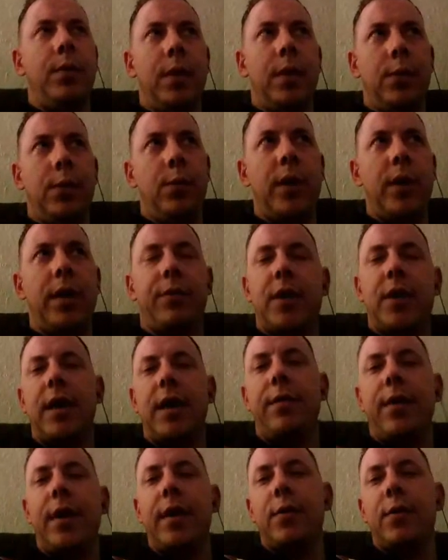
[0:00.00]
we have
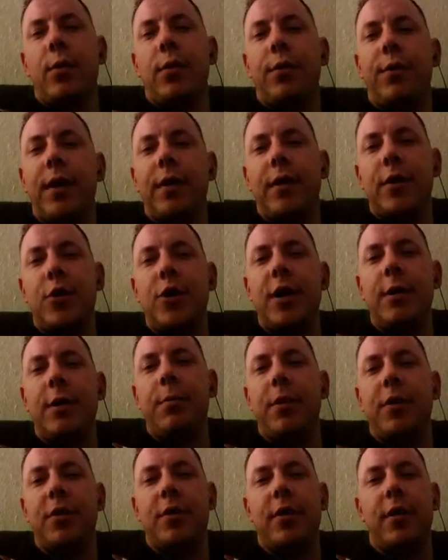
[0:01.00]
TVs on around the gym
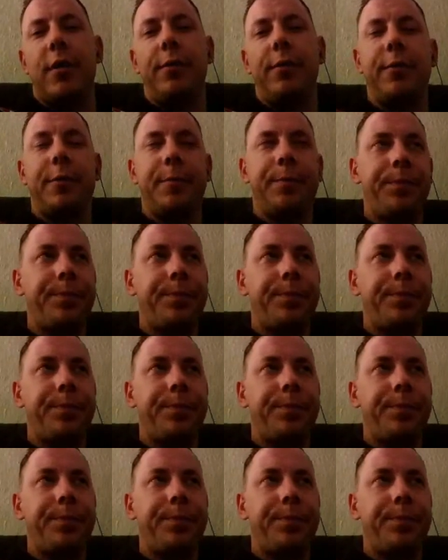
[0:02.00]
and stuff.